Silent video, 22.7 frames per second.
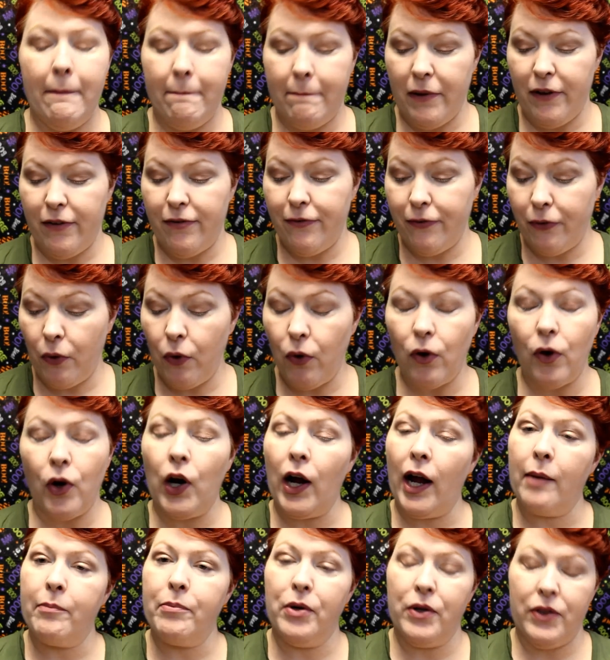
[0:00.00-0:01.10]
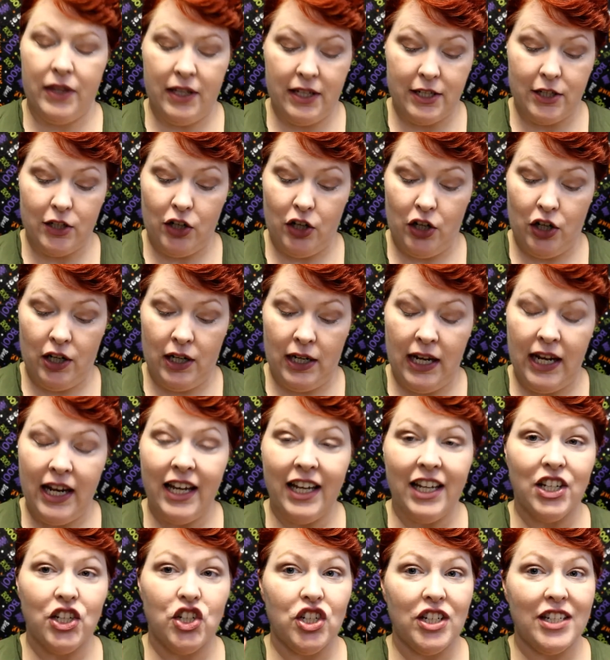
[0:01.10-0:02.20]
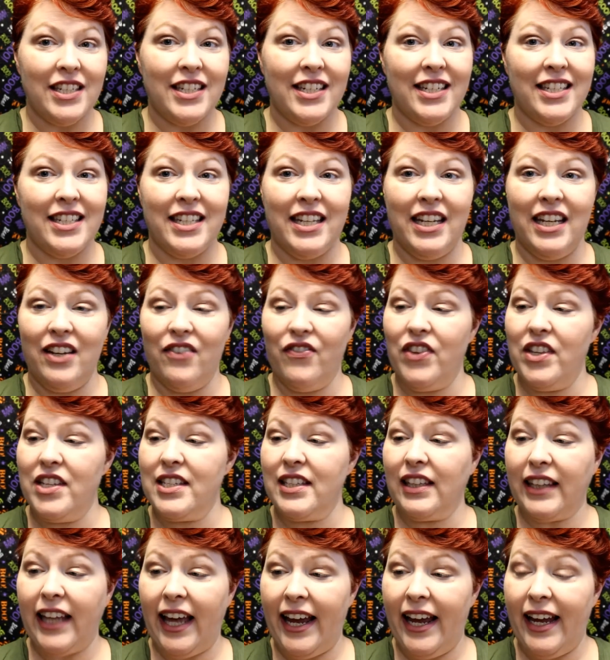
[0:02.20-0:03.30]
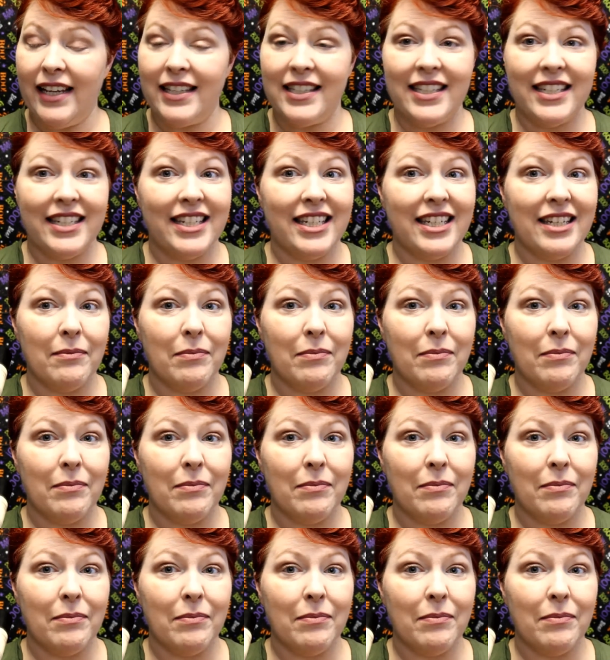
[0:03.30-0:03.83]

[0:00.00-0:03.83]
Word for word: before I put this on just to see if this lasts.